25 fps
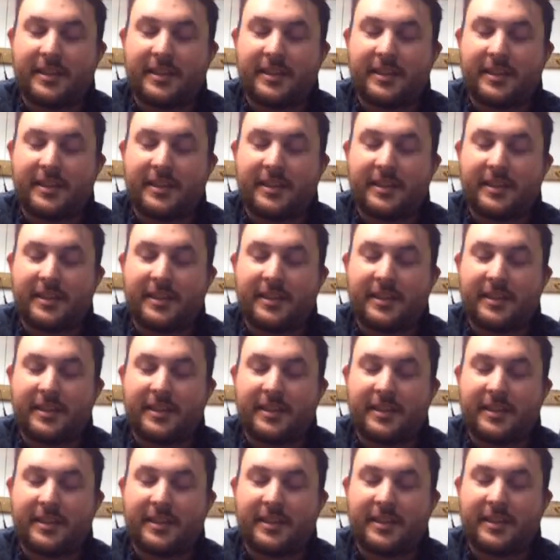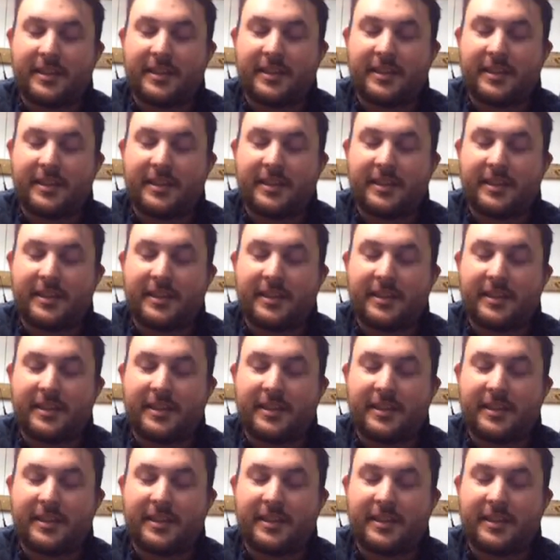"Oh, just stick it by the Aga." That's
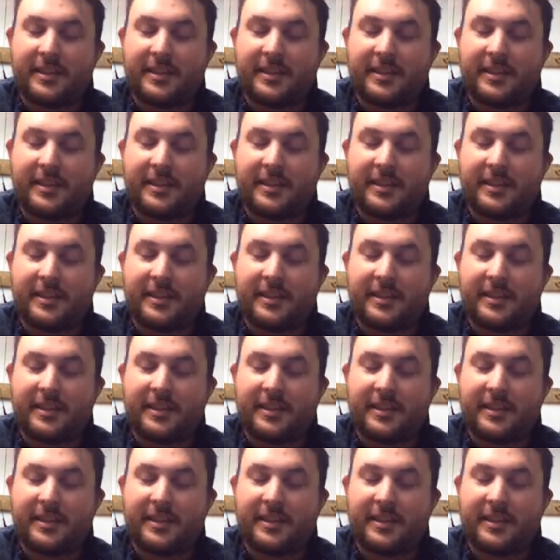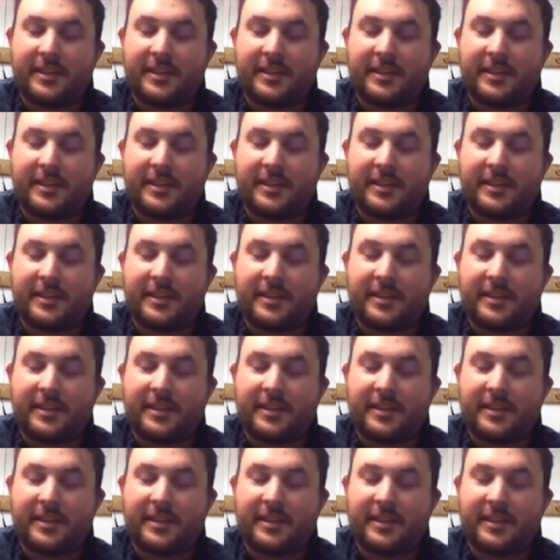please don't do that because
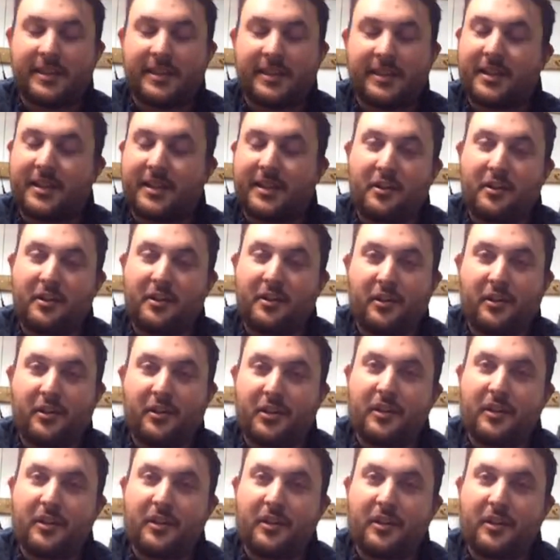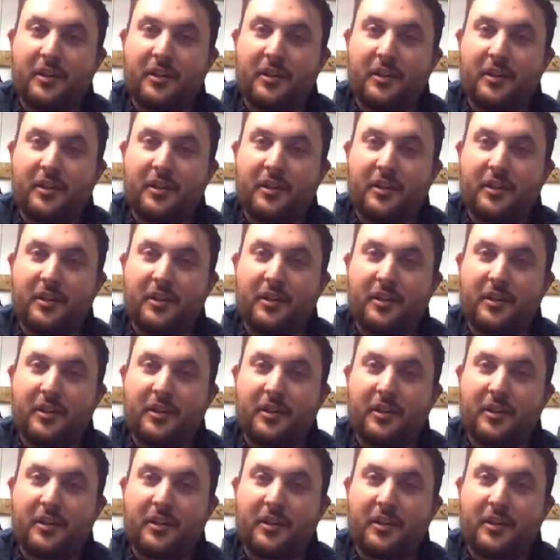often wood will swell.